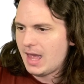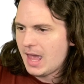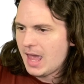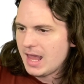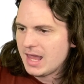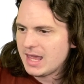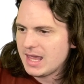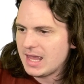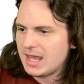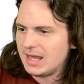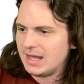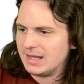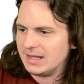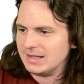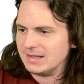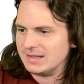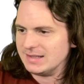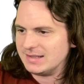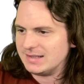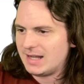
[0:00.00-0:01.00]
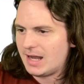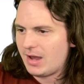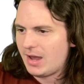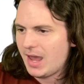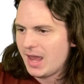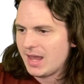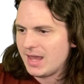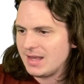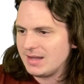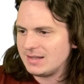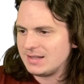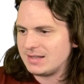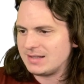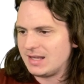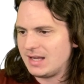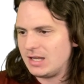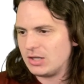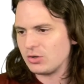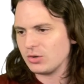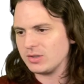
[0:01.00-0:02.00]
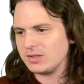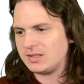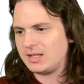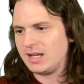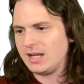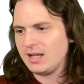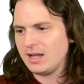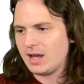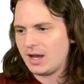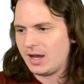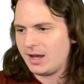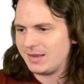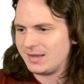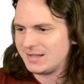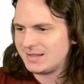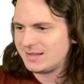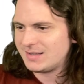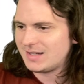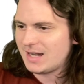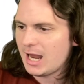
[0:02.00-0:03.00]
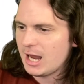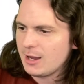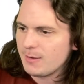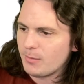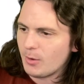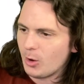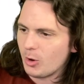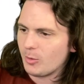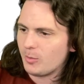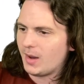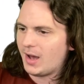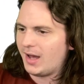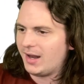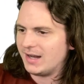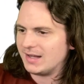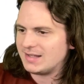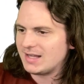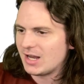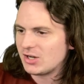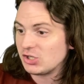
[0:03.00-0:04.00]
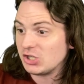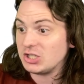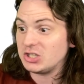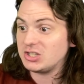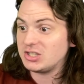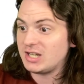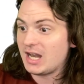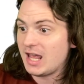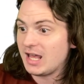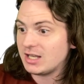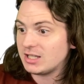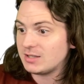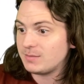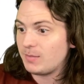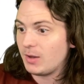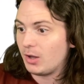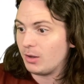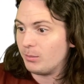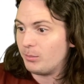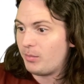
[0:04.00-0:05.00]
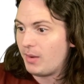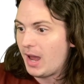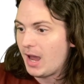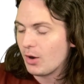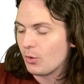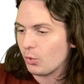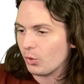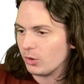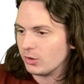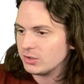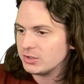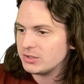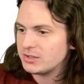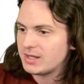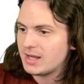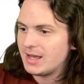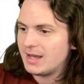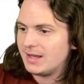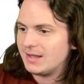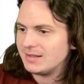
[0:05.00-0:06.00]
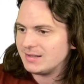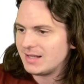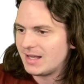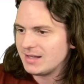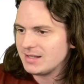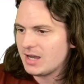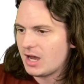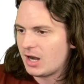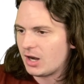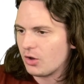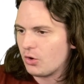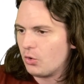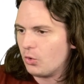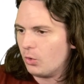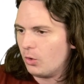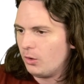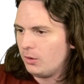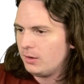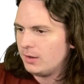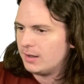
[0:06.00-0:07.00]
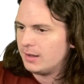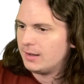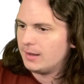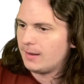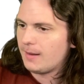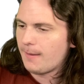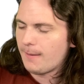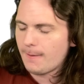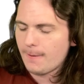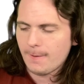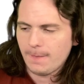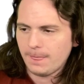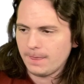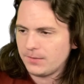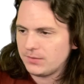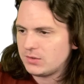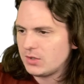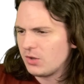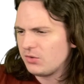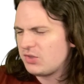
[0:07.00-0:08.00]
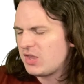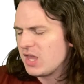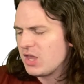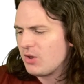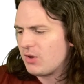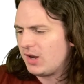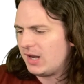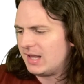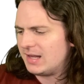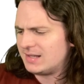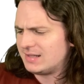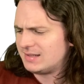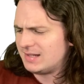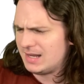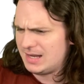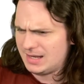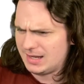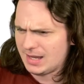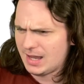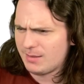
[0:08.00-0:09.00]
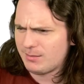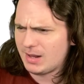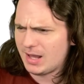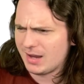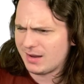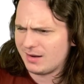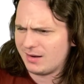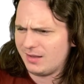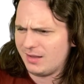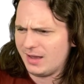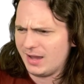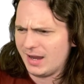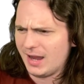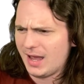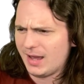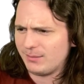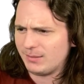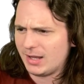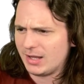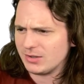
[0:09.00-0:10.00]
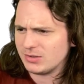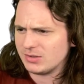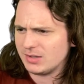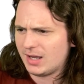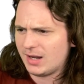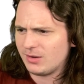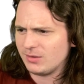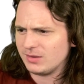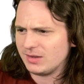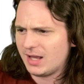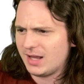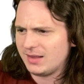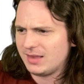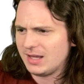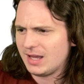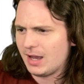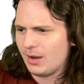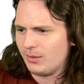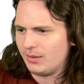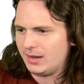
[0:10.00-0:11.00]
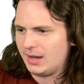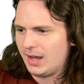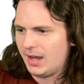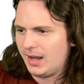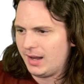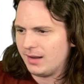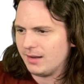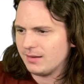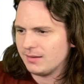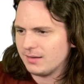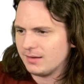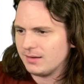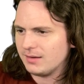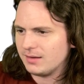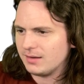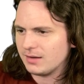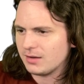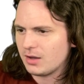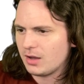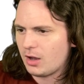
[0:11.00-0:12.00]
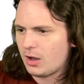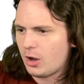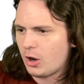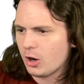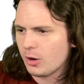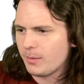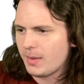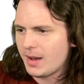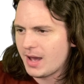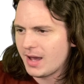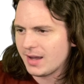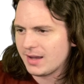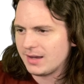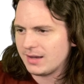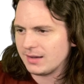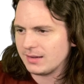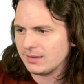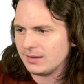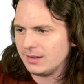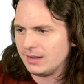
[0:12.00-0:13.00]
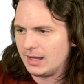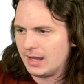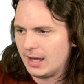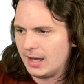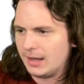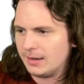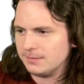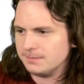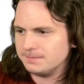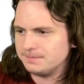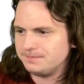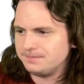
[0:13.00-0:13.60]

Ekans. Now, Ekans is interesting. Uh, the snake Pokemon. It's actually snake spelled backwards, so that's kind of cool. Don't think you can eat snake. I'm not gonna lie. I'm not. I don't. I think I would die. Arbok. Yeah.